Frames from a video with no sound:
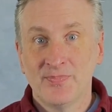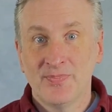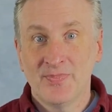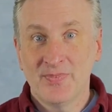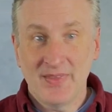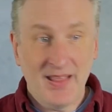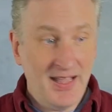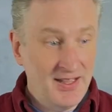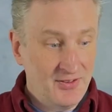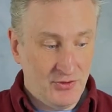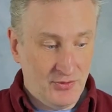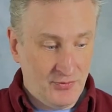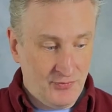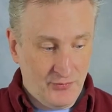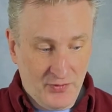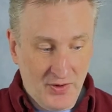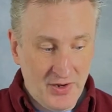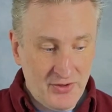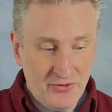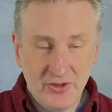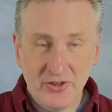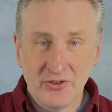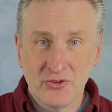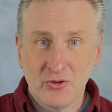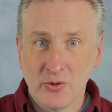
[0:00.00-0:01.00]
that's
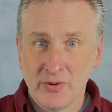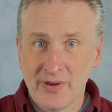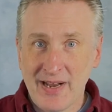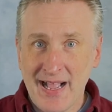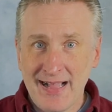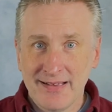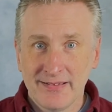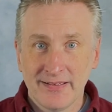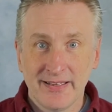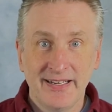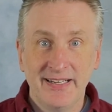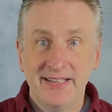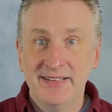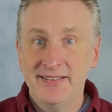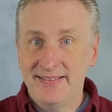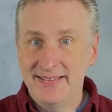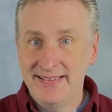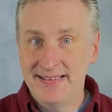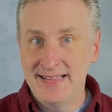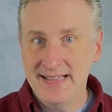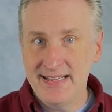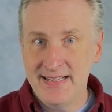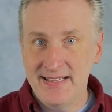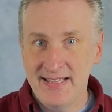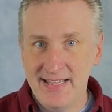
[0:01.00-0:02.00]
Phrygian tonality,
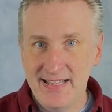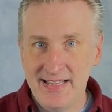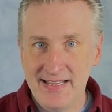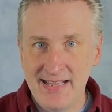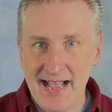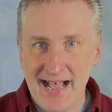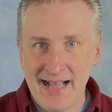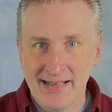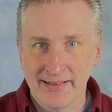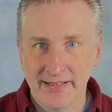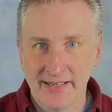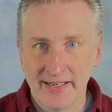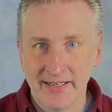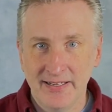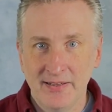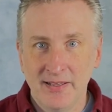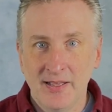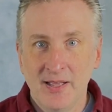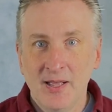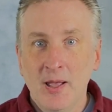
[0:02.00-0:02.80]
D keyality.